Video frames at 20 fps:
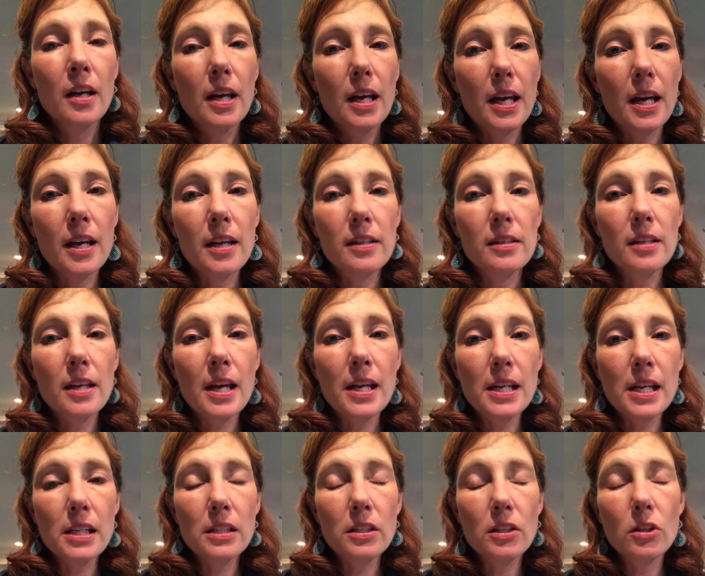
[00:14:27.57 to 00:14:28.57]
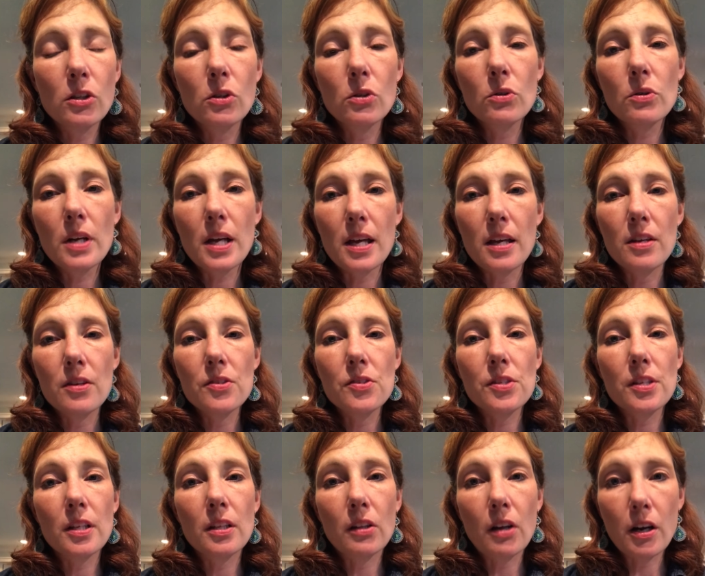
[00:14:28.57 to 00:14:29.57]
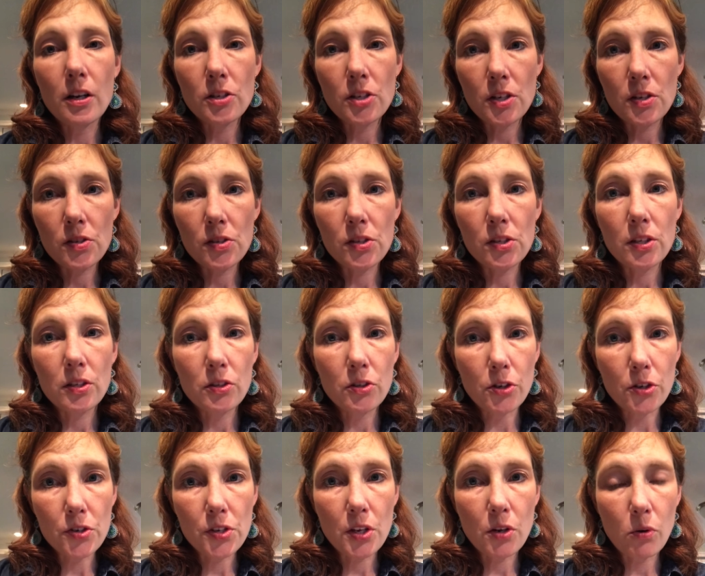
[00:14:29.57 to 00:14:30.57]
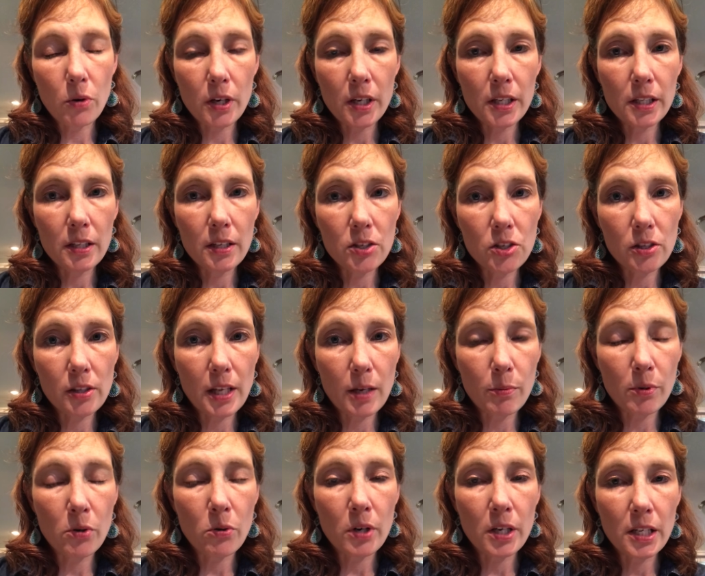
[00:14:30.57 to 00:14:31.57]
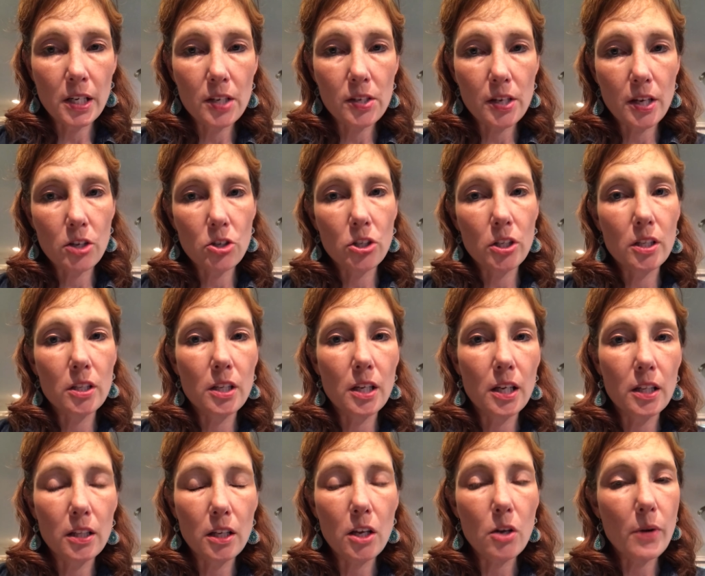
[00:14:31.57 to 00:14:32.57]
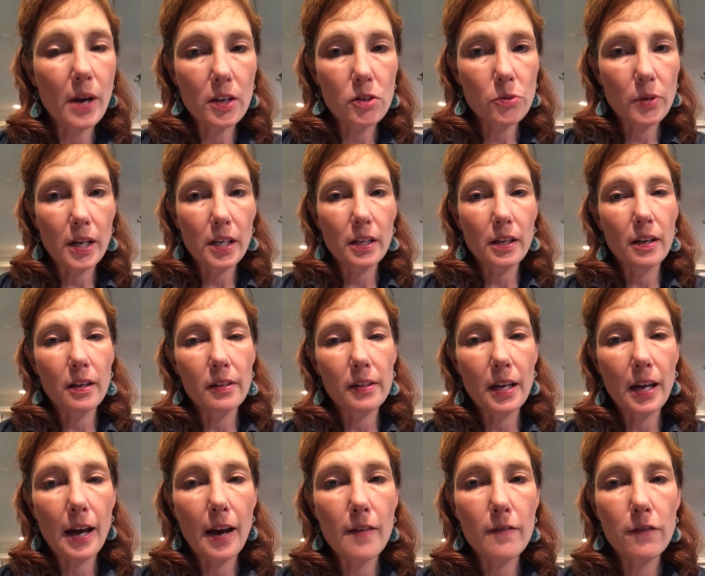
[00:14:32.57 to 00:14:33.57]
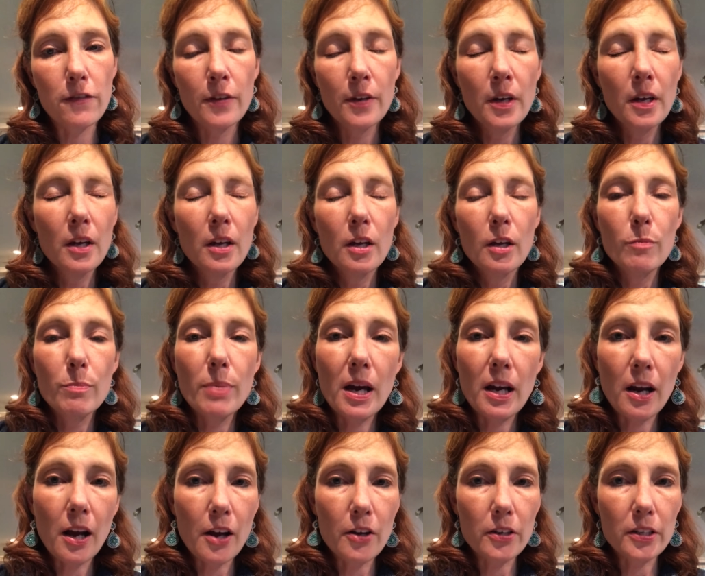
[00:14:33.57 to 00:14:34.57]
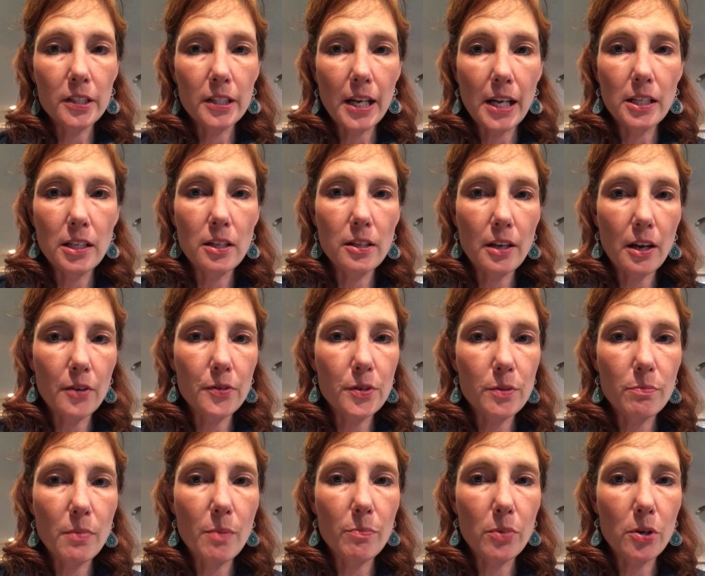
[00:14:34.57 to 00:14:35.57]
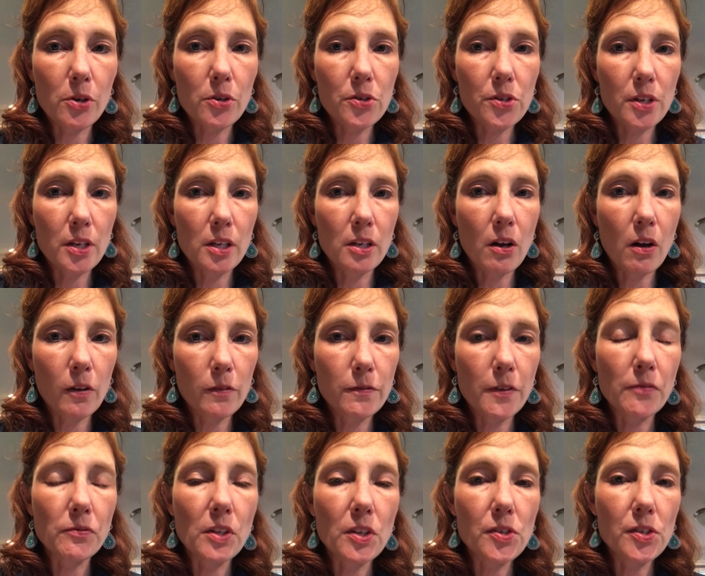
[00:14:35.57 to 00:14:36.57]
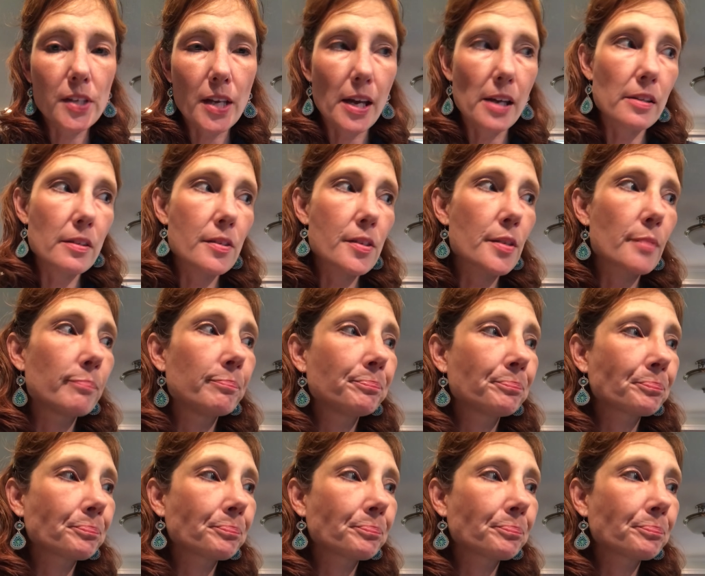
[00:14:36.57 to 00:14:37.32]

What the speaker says: And the NNU is the largest nursing labor organization in the U.S. right now. They have about 190,000 members in all 50 states.